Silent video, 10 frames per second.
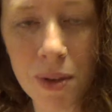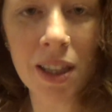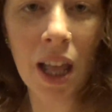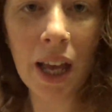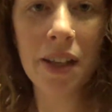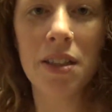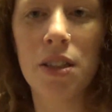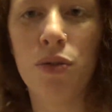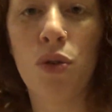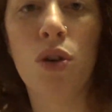me likes,
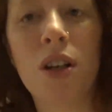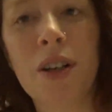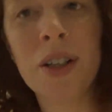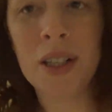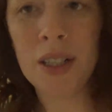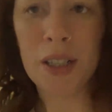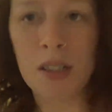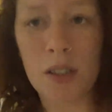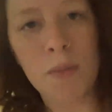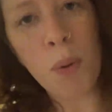for
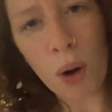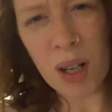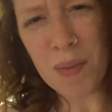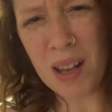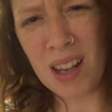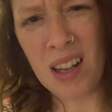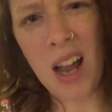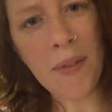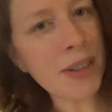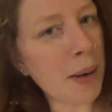supporting me
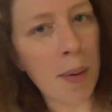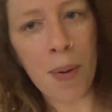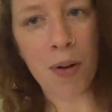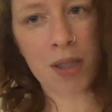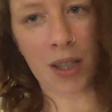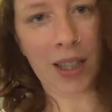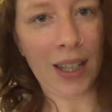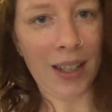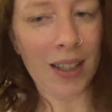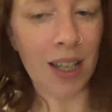every time I post
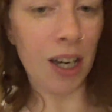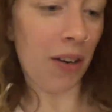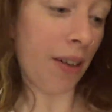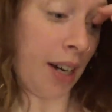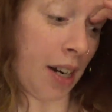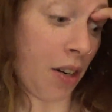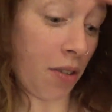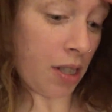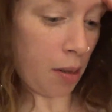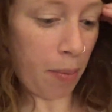something, you know. And I know
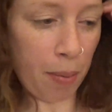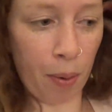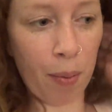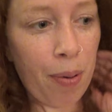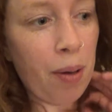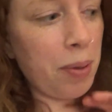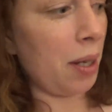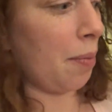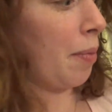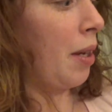to some people I probably
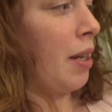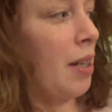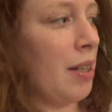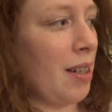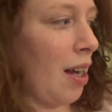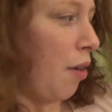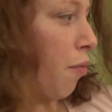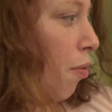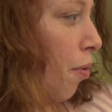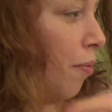am kind
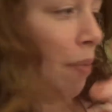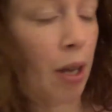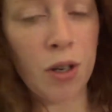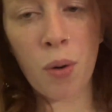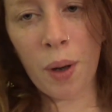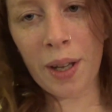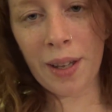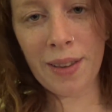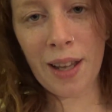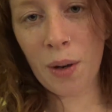of annoying
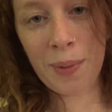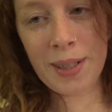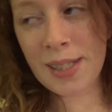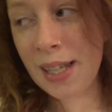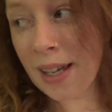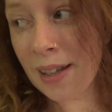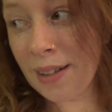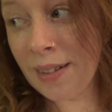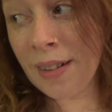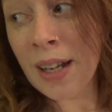and they don't want to see it,
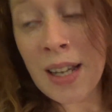and